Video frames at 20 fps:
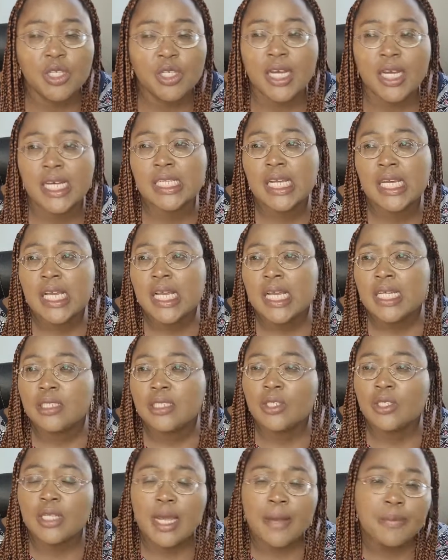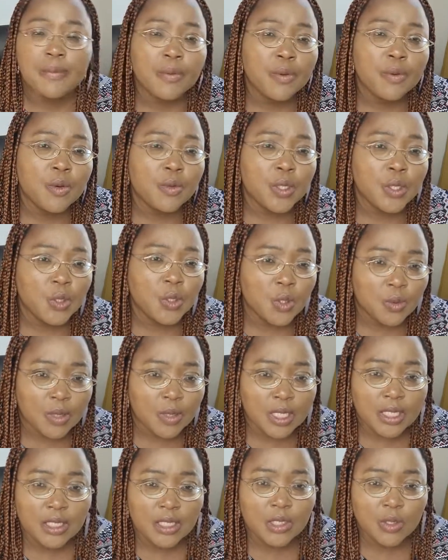out, so that people will know
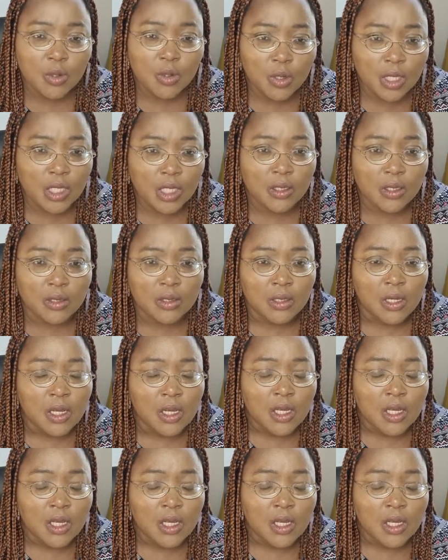what is going on.